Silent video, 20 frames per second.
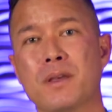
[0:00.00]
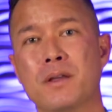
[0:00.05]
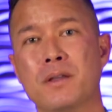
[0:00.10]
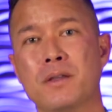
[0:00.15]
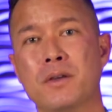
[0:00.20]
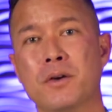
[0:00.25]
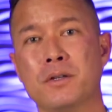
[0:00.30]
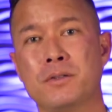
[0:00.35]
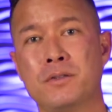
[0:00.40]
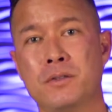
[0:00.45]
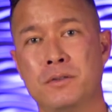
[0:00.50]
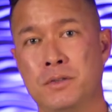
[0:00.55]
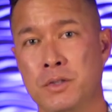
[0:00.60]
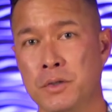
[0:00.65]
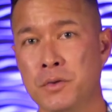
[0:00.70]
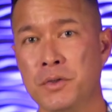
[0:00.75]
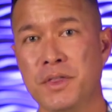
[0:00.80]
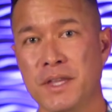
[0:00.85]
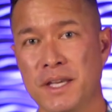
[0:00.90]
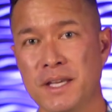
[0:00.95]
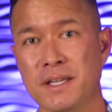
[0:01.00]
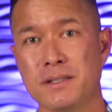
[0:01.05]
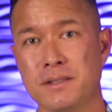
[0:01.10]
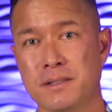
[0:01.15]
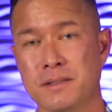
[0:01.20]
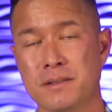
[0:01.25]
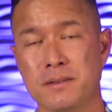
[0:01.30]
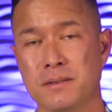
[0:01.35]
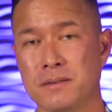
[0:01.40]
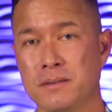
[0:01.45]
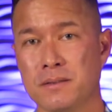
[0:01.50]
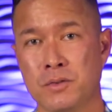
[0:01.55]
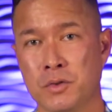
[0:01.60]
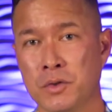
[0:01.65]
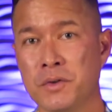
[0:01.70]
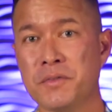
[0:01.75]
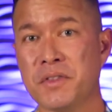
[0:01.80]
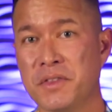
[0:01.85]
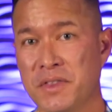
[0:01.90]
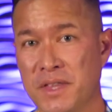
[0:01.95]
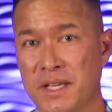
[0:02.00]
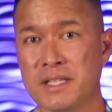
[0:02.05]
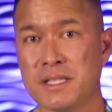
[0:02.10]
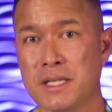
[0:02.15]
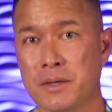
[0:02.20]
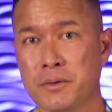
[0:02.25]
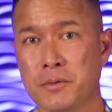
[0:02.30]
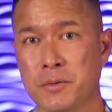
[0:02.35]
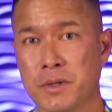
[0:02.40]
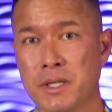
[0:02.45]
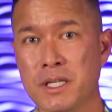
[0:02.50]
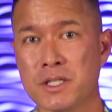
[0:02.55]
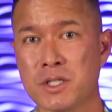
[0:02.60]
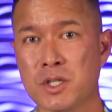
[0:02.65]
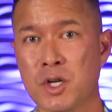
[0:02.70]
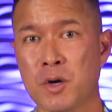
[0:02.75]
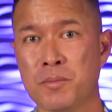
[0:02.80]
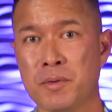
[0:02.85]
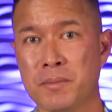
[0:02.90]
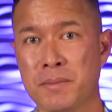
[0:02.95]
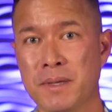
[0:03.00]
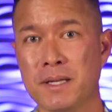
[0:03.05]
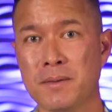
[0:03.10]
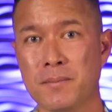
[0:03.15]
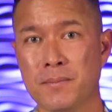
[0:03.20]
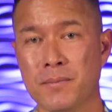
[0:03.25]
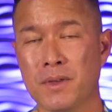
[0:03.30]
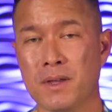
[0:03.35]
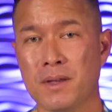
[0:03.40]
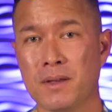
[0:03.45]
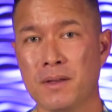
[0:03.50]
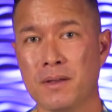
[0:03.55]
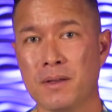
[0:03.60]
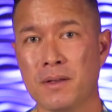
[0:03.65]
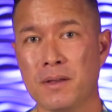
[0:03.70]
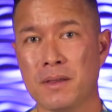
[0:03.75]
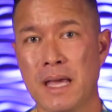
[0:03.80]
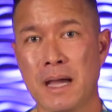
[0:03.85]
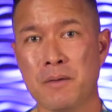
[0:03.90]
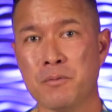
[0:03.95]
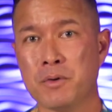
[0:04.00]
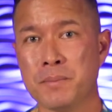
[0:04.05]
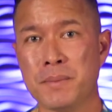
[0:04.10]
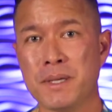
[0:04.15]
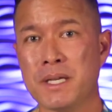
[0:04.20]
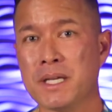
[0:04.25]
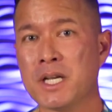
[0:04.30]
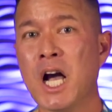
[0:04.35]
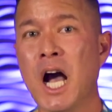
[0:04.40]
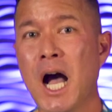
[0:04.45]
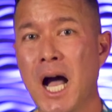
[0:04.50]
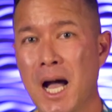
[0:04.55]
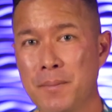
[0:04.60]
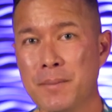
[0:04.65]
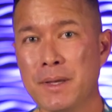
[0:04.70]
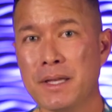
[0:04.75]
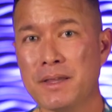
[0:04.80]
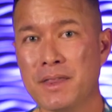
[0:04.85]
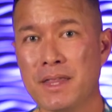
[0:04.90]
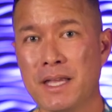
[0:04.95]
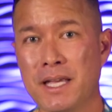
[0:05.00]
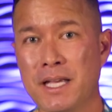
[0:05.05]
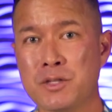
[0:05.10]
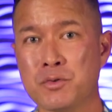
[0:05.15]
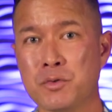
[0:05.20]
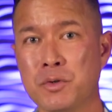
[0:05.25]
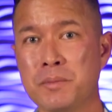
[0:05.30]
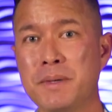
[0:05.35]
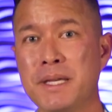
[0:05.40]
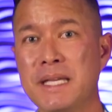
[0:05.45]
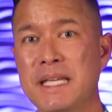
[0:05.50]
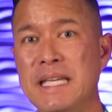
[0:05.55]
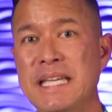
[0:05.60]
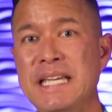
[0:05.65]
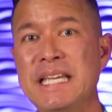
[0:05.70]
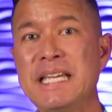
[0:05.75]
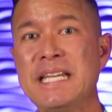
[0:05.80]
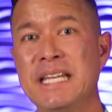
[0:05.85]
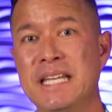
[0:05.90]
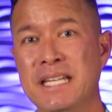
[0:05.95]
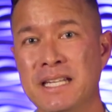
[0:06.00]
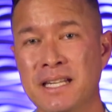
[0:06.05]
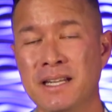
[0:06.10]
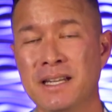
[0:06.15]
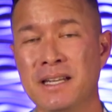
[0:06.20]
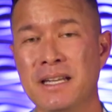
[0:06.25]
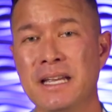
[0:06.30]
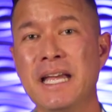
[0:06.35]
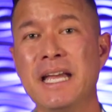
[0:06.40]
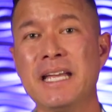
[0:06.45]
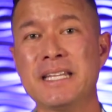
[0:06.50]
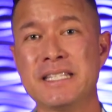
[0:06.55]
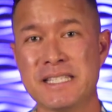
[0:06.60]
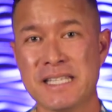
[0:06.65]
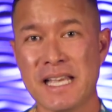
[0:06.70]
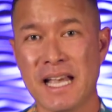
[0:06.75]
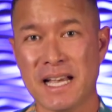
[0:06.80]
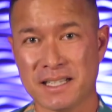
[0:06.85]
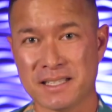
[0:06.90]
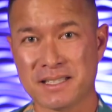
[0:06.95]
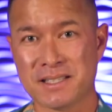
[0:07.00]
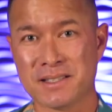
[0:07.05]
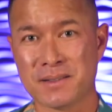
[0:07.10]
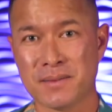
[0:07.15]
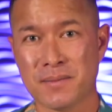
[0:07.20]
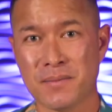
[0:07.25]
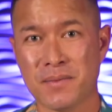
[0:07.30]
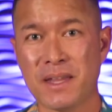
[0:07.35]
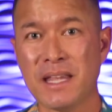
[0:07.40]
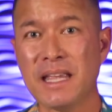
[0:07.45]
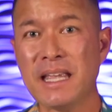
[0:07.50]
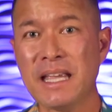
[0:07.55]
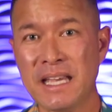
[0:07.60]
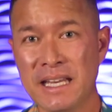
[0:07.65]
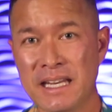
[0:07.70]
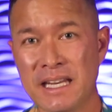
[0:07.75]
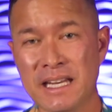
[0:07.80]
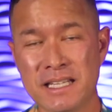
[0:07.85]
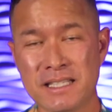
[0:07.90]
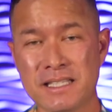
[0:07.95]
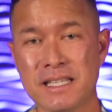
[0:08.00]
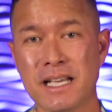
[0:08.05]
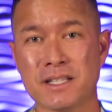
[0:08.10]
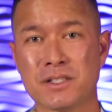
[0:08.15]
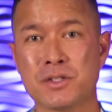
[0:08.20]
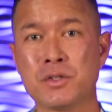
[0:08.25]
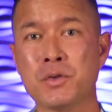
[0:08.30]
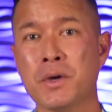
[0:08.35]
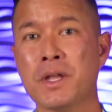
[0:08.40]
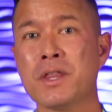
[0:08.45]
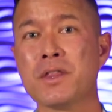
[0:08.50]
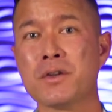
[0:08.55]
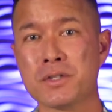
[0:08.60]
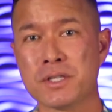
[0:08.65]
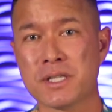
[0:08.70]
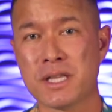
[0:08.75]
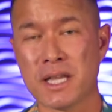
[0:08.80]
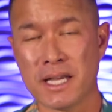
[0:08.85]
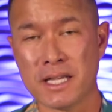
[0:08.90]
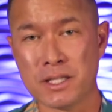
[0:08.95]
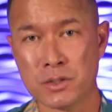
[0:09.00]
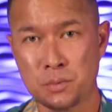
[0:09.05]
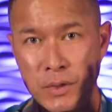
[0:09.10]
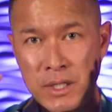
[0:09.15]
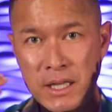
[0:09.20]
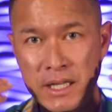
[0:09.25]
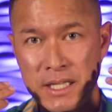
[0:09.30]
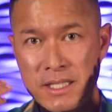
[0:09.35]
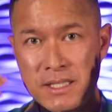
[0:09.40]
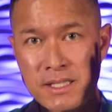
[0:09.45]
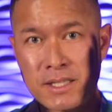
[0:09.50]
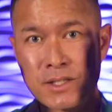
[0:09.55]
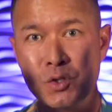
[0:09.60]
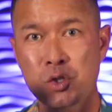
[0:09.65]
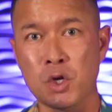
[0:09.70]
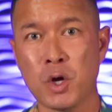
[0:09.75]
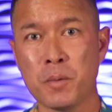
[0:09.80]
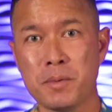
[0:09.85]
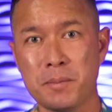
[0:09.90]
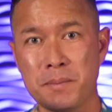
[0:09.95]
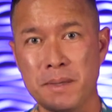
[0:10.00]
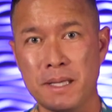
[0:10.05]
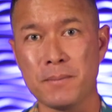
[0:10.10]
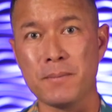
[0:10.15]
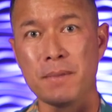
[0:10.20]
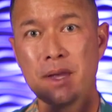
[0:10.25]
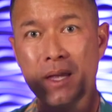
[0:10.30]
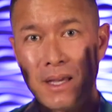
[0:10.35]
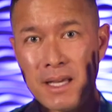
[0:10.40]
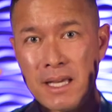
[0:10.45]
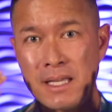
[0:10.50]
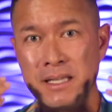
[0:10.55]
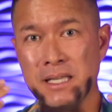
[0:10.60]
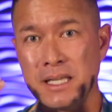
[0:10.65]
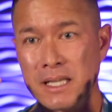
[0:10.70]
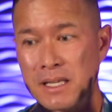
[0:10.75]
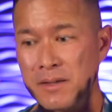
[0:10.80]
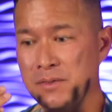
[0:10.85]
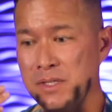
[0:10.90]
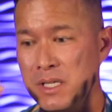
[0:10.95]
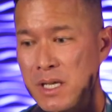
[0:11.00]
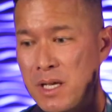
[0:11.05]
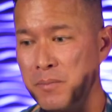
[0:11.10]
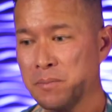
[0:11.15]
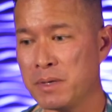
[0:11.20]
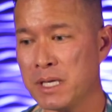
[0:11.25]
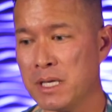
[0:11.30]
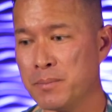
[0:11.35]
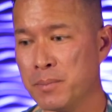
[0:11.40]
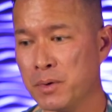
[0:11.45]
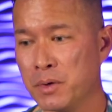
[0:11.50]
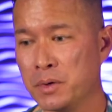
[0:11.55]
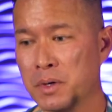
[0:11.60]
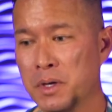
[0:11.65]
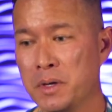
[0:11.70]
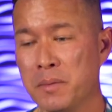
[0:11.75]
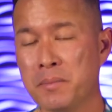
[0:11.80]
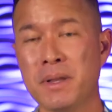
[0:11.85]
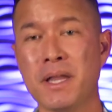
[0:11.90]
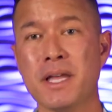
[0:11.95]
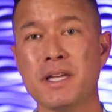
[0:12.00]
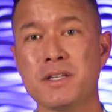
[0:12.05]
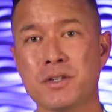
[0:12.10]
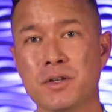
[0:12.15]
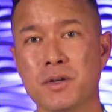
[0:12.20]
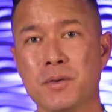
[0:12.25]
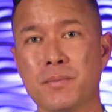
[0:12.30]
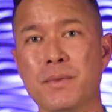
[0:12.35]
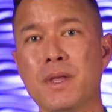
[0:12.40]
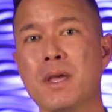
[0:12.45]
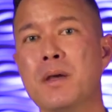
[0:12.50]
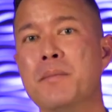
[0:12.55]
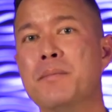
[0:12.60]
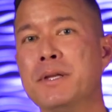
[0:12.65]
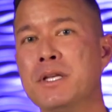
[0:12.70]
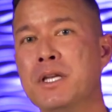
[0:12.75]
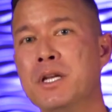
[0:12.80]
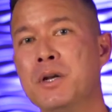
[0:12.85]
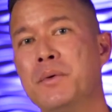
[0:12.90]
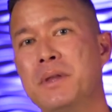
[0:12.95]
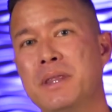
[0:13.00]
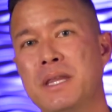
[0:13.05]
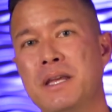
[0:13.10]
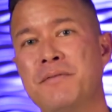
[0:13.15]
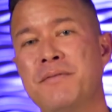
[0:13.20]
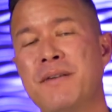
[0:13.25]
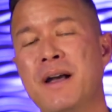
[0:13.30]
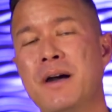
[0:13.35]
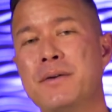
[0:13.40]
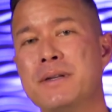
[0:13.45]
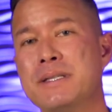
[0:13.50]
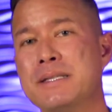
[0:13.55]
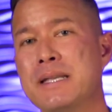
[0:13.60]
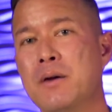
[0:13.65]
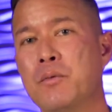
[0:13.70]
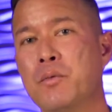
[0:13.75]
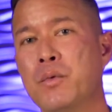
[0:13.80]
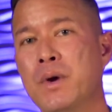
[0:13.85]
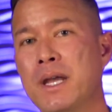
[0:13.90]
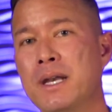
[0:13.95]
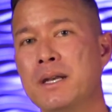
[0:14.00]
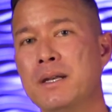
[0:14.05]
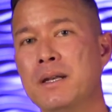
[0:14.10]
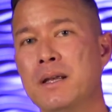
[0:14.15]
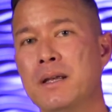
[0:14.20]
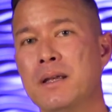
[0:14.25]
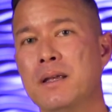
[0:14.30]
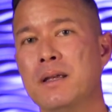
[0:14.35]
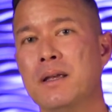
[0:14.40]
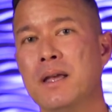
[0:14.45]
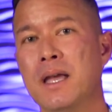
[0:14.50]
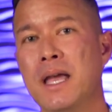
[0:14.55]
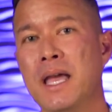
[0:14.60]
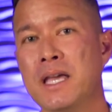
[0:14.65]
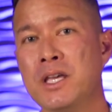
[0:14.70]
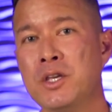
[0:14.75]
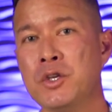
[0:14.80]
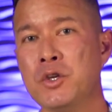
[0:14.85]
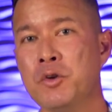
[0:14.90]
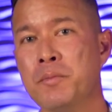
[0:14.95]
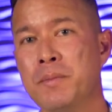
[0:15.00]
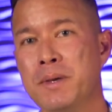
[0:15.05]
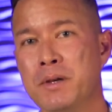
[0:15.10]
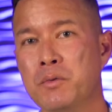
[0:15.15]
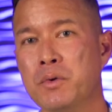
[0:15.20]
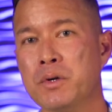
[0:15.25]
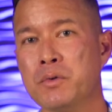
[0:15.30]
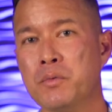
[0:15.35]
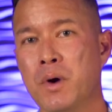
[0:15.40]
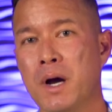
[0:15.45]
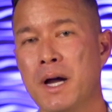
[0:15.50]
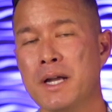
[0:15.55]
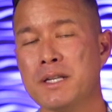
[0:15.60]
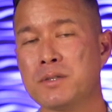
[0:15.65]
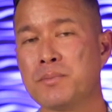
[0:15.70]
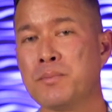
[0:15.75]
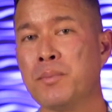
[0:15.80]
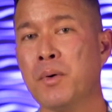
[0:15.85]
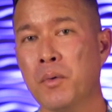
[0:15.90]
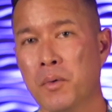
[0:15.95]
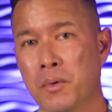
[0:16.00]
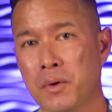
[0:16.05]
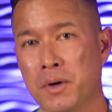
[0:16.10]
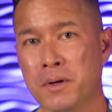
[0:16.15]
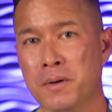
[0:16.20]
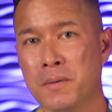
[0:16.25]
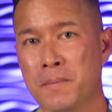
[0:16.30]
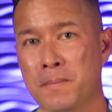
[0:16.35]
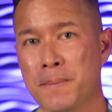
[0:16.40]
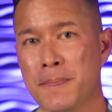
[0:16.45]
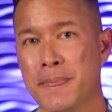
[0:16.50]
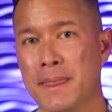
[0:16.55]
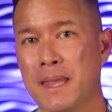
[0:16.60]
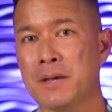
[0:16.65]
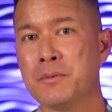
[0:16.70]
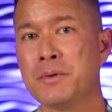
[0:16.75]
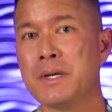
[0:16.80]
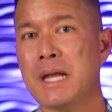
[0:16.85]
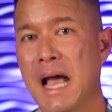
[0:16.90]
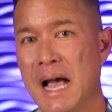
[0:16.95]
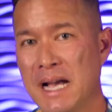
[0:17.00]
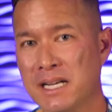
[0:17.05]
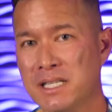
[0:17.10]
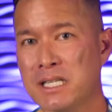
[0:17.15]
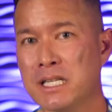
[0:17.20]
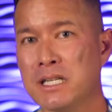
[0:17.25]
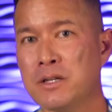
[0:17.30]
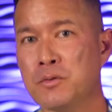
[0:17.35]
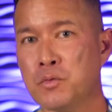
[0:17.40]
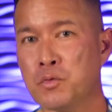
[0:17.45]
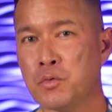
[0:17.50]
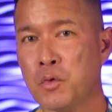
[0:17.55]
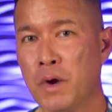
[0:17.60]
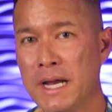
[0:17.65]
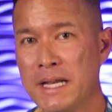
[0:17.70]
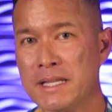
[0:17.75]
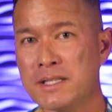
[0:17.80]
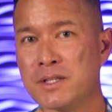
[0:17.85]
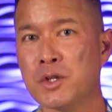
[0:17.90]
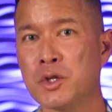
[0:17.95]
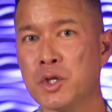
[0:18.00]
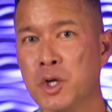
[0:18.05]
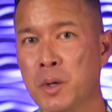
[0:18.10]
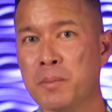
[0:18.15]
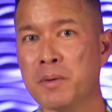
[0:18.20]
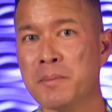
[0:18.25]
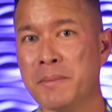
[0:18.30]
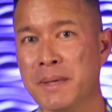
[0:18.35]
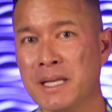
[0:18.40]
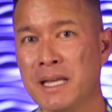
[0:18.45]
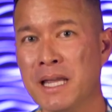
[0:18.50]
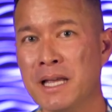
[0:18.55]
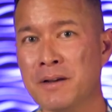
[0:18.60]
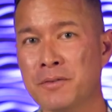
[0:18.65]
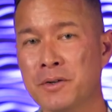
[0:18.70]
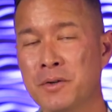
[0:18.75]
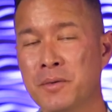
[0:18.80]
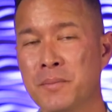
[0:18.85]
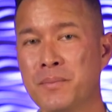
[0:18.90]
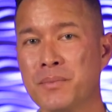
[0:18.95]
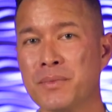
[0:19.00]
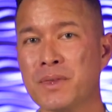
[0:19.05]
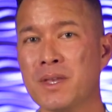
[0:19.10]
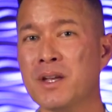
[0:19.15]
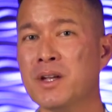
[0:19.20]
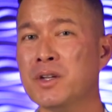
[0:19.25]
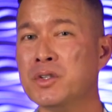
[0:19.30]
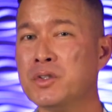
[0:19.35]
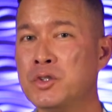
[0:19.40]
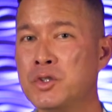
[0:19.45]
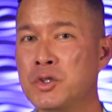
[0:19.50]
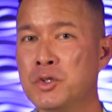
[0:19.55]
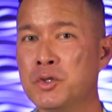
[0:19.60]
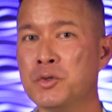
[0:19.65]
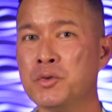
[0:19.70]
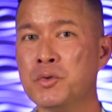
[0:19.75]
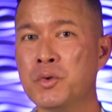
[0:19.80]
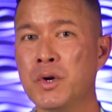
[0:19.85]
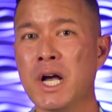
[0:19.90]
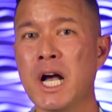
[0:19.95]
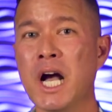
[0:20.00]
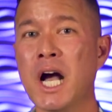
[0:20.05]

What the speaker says: there are two of the things that would release dopamine. That would be common things would be eating and sex. Eating and sex. Doing those things releases dopamine. It gives people pleasure. But you know what they found is that when a human would watch porn, it would actually raise the dopamine level 200%.